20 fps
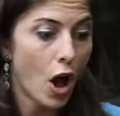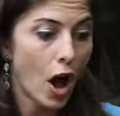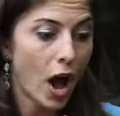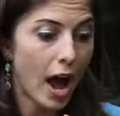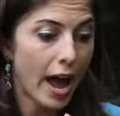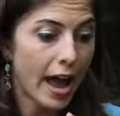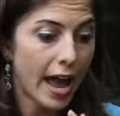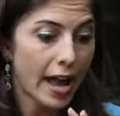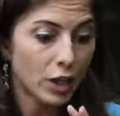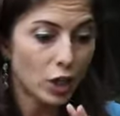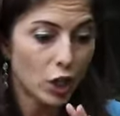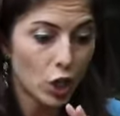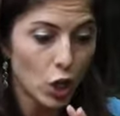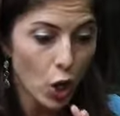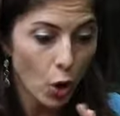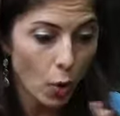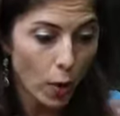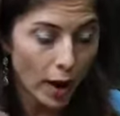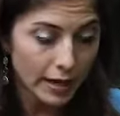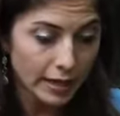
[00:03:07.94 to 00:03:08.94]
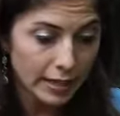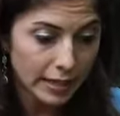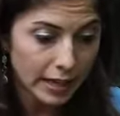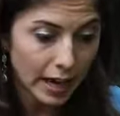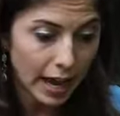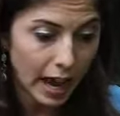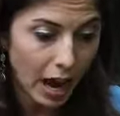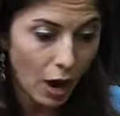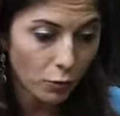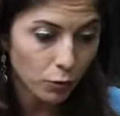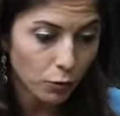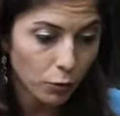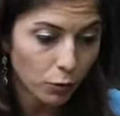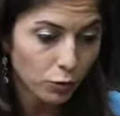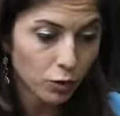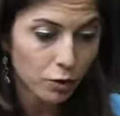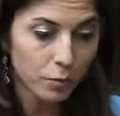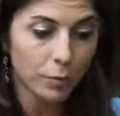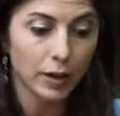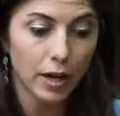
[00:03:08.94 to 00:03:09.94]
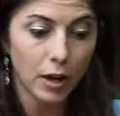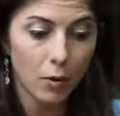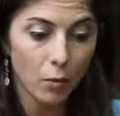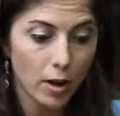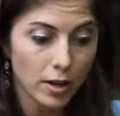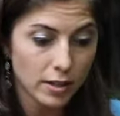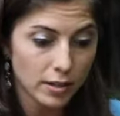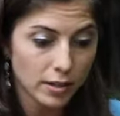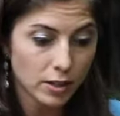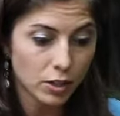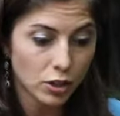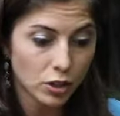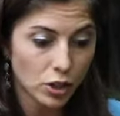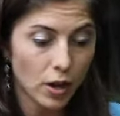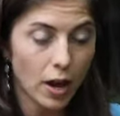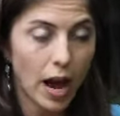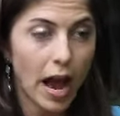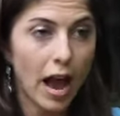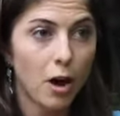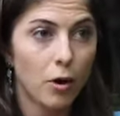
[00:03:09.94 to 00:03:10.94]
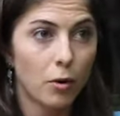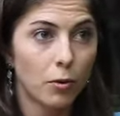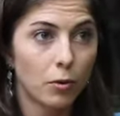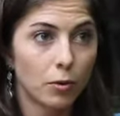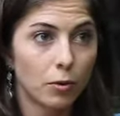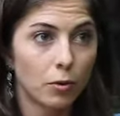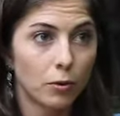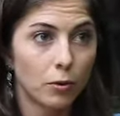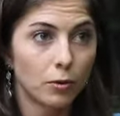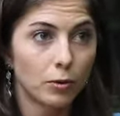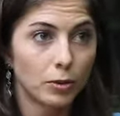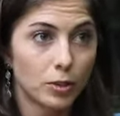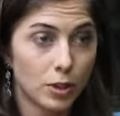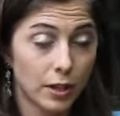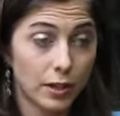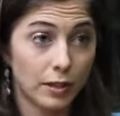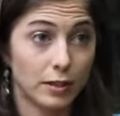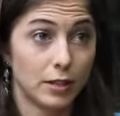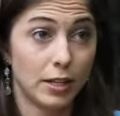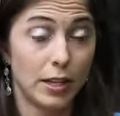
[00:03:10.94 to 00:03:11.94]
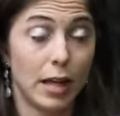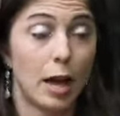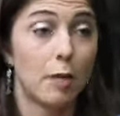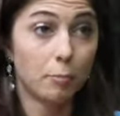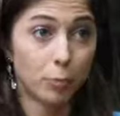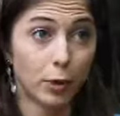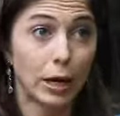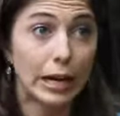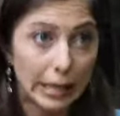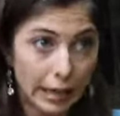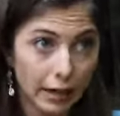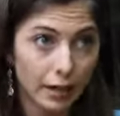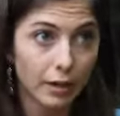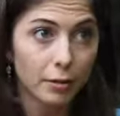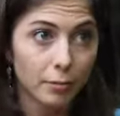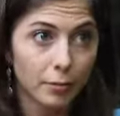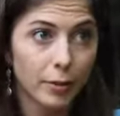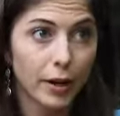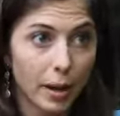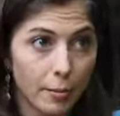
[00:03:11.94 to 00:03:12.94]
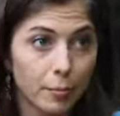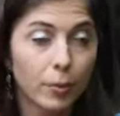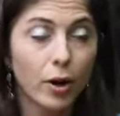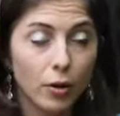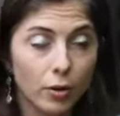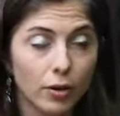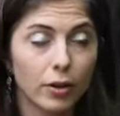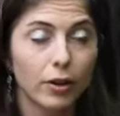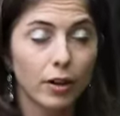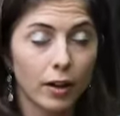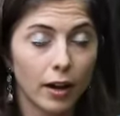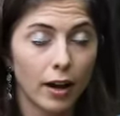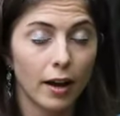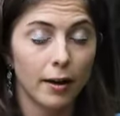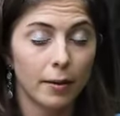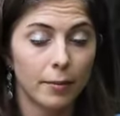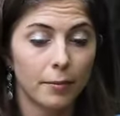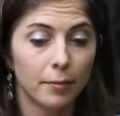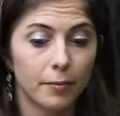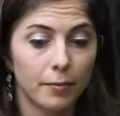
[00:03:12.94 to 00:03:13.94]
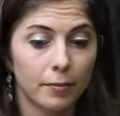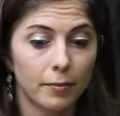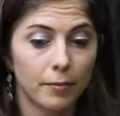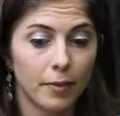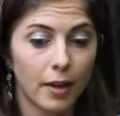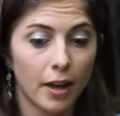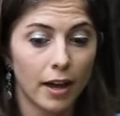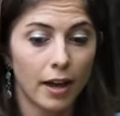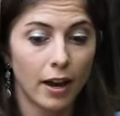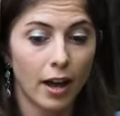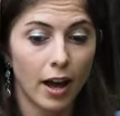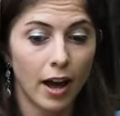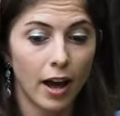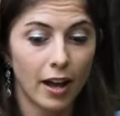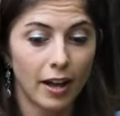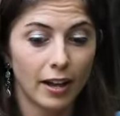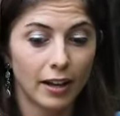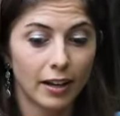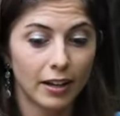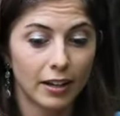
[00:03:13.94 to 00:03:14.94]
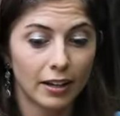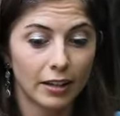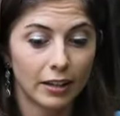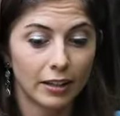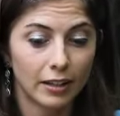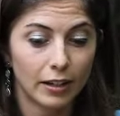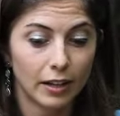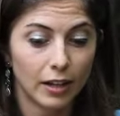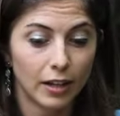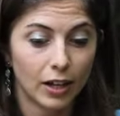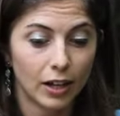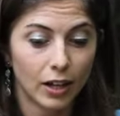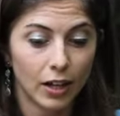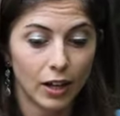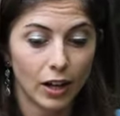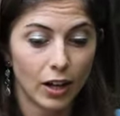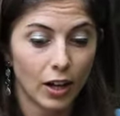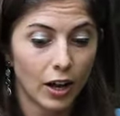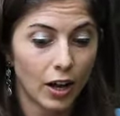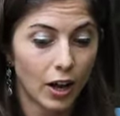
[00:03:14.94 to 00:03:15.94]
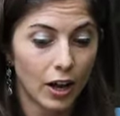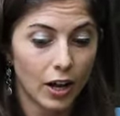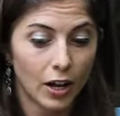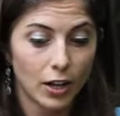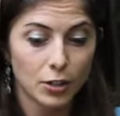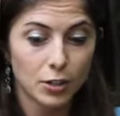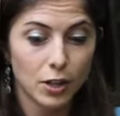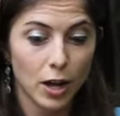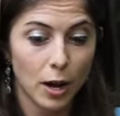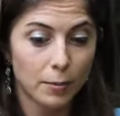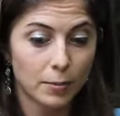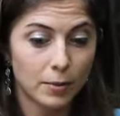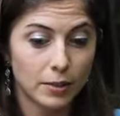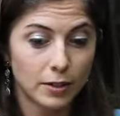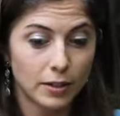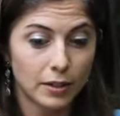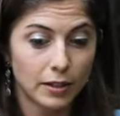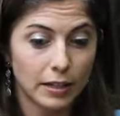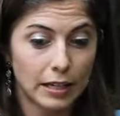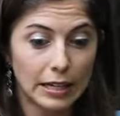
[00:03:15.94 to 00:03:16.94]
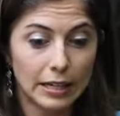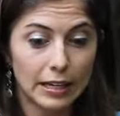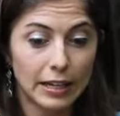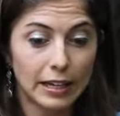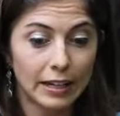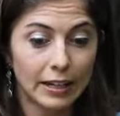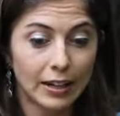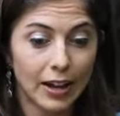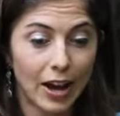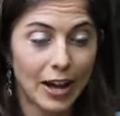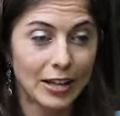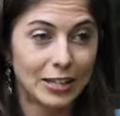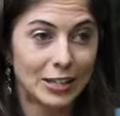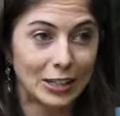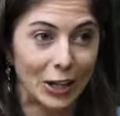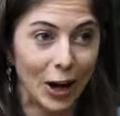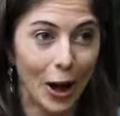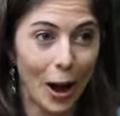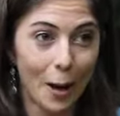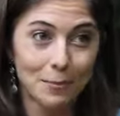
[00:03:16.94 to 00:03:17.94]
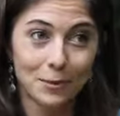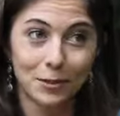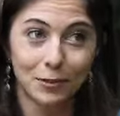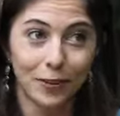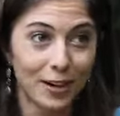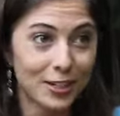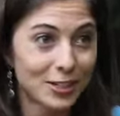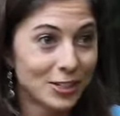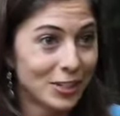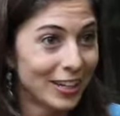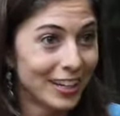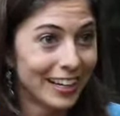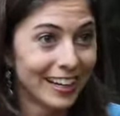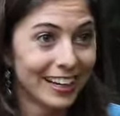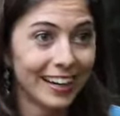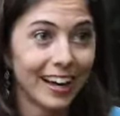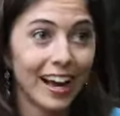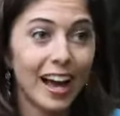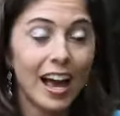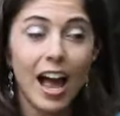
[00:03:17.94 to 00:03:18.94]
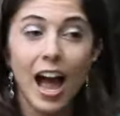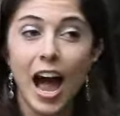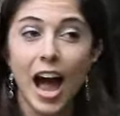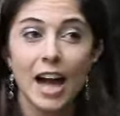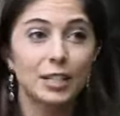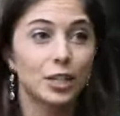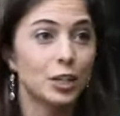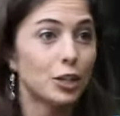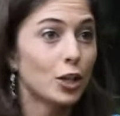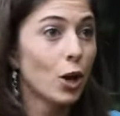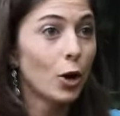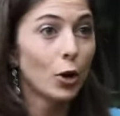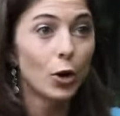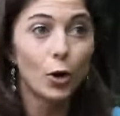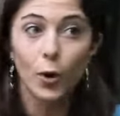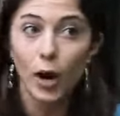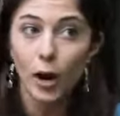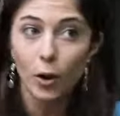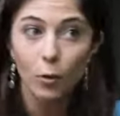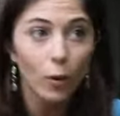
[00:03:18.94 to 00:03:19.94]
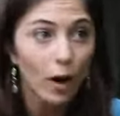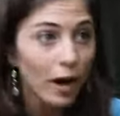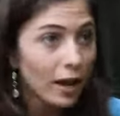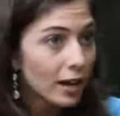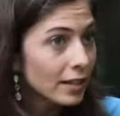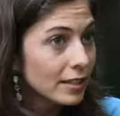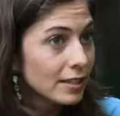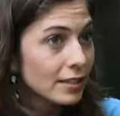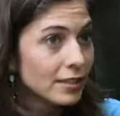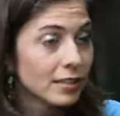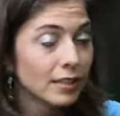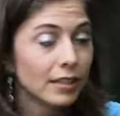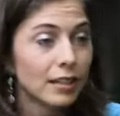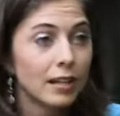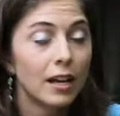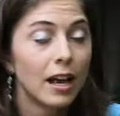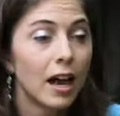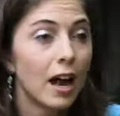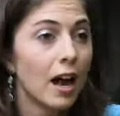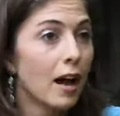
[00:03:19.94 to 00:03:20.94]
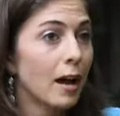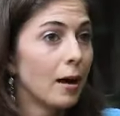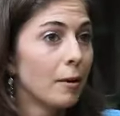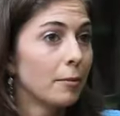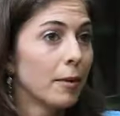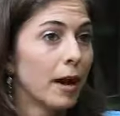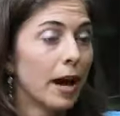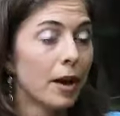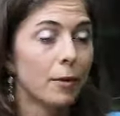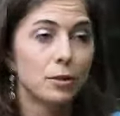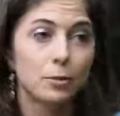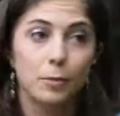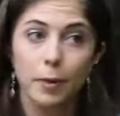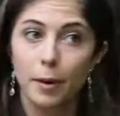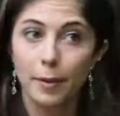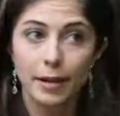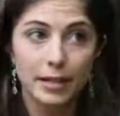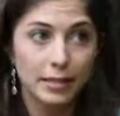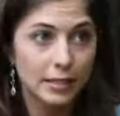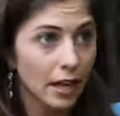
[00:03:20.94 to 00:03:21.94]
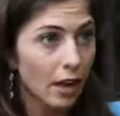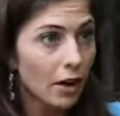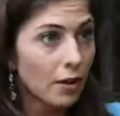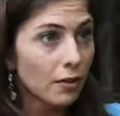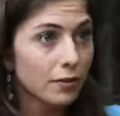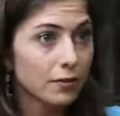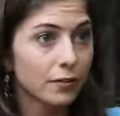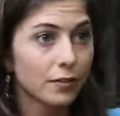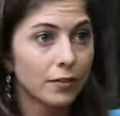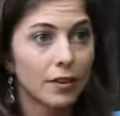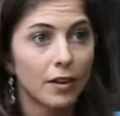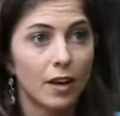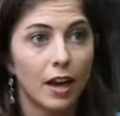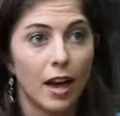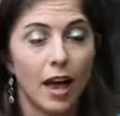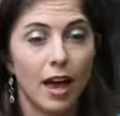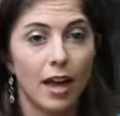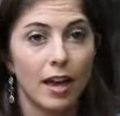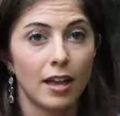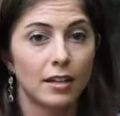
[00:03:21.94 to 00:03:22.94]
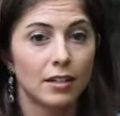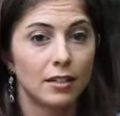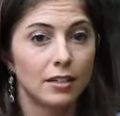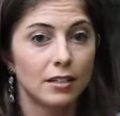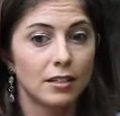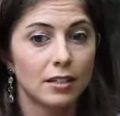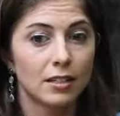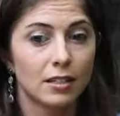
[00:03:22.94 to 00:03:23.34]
I had no idea how vulnerable I was to that breaking, but I broke. And I stopped eating, I stopped functioning, I didn't know who I was, I was by myself, and